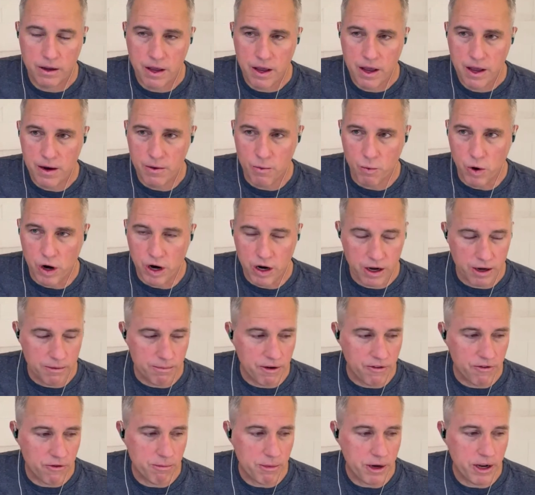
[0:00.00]
And welcome,
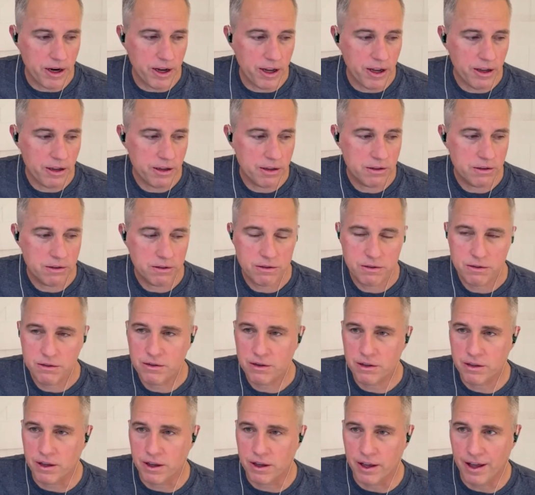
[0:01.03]
everybody,
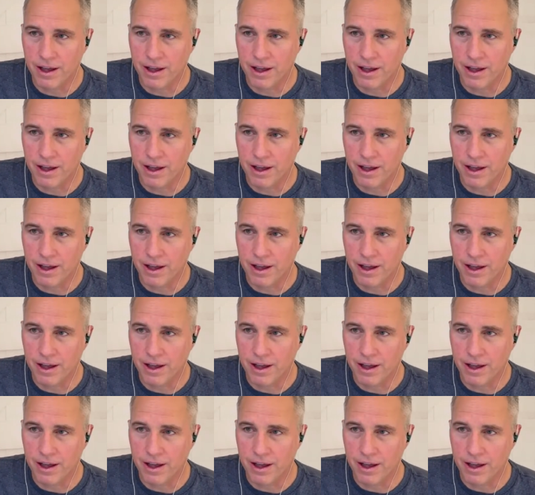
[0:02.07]
to the